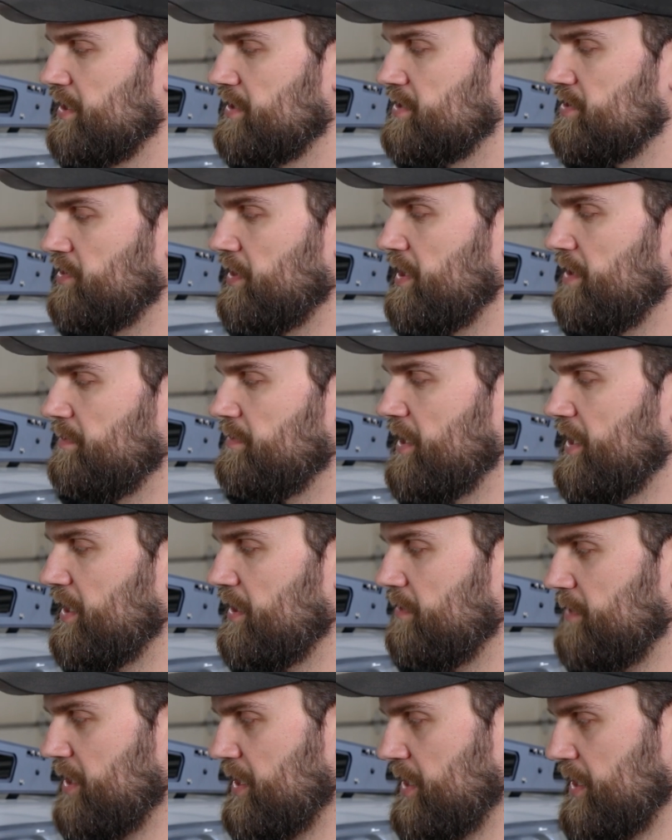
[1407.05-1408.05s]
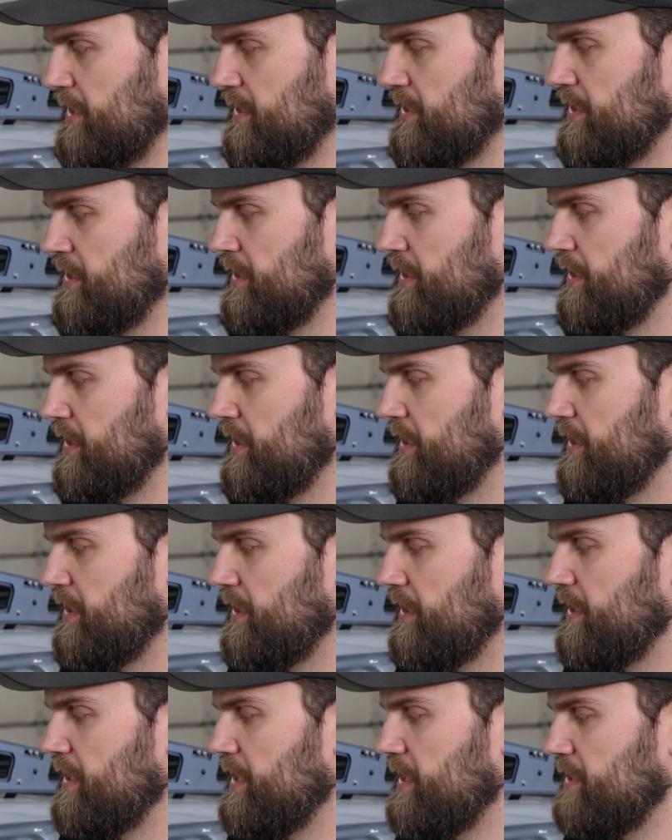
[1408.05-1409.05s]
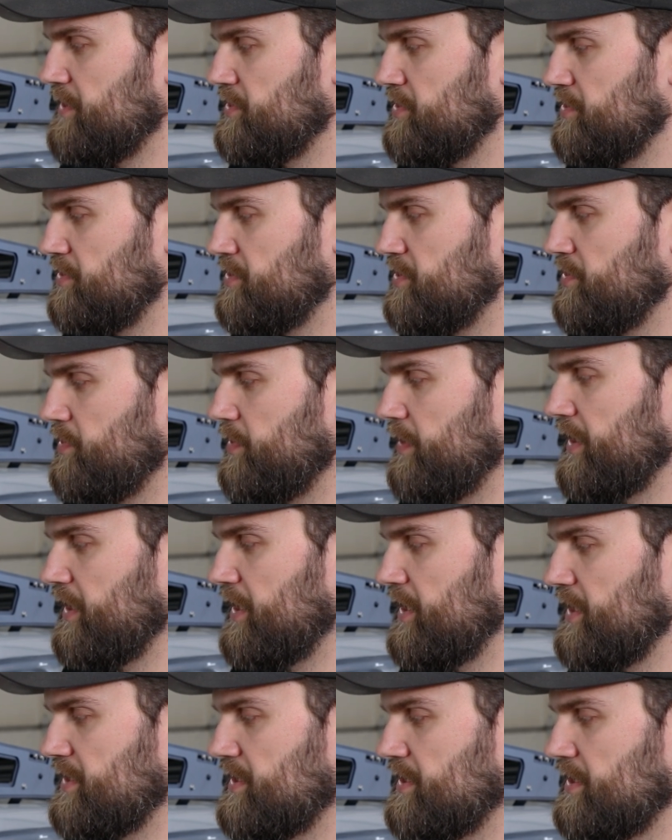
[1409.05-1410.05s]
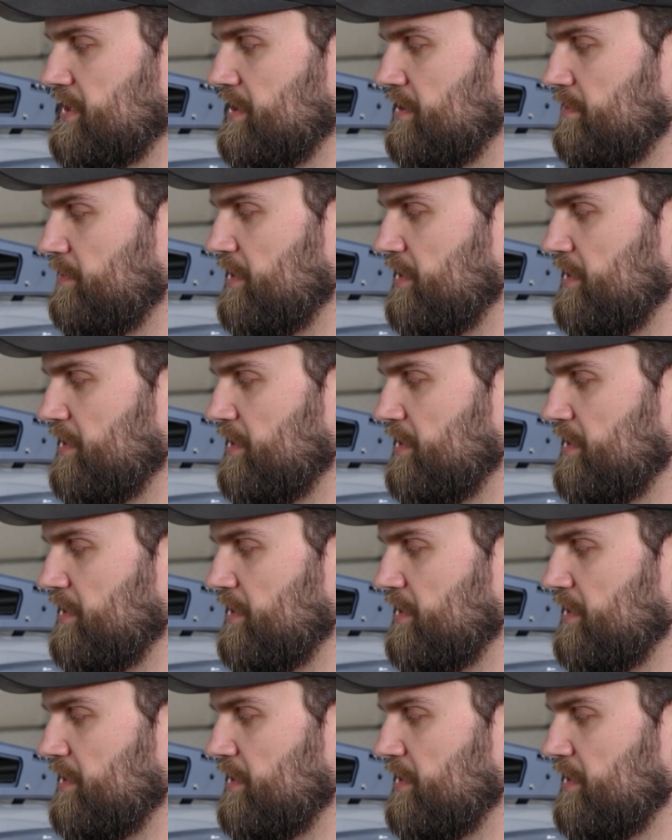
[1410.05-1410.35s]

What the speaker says: So keep that in mind as you're doing this.